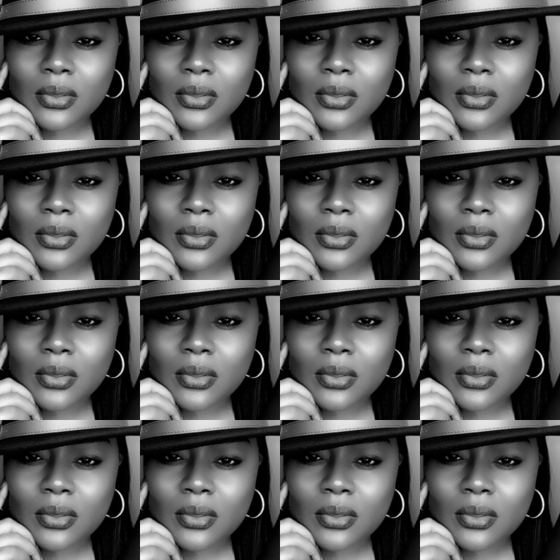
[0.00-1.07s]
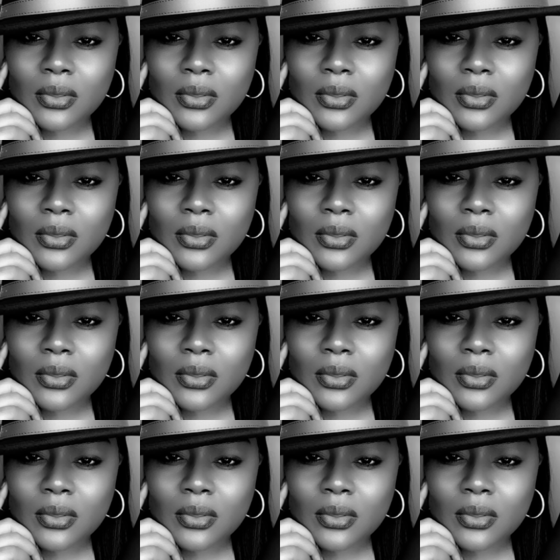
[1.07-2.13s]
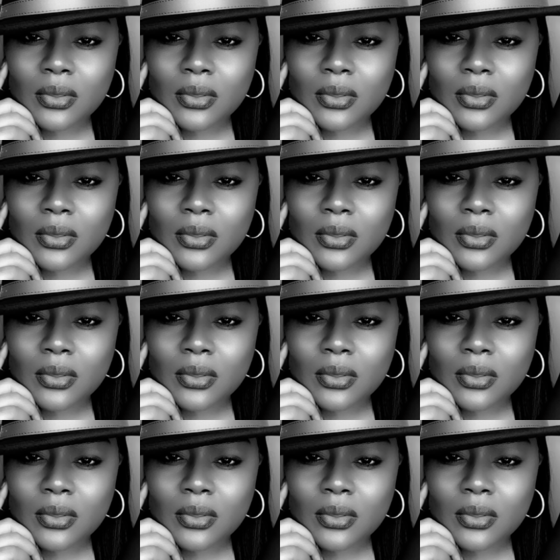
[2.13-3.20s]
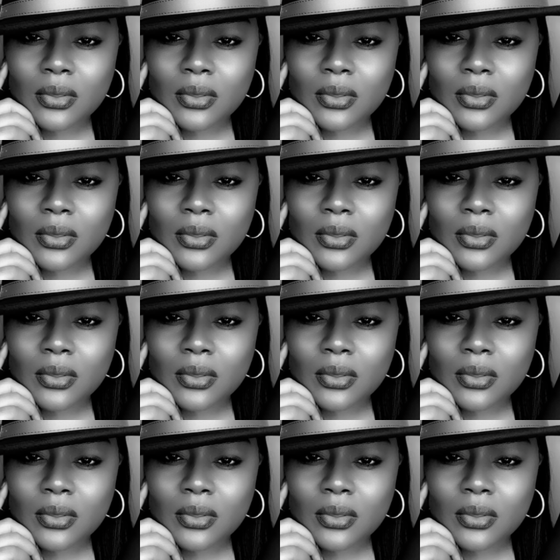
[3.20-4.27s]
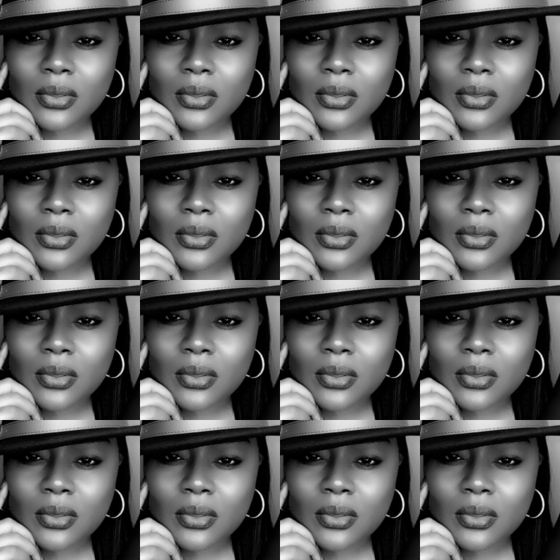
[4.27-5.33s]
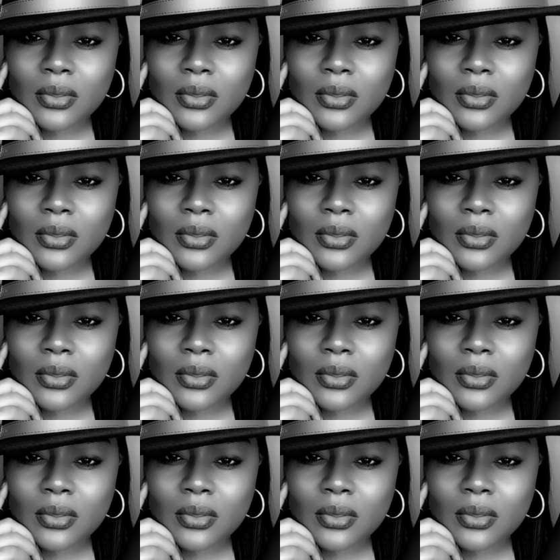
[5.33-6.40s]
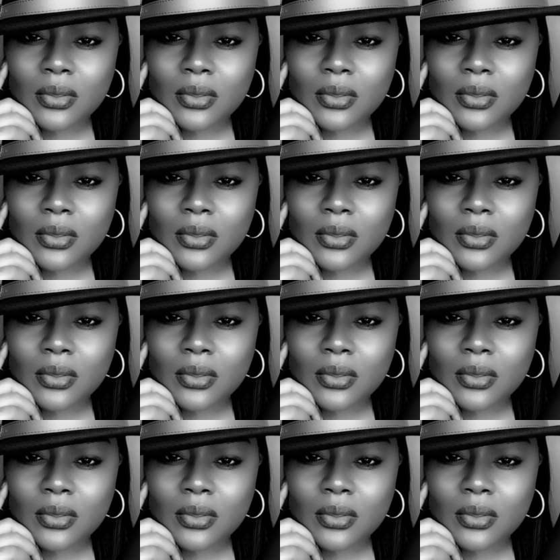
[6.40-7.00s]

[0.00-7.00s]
This is a still picture; no speech is visible.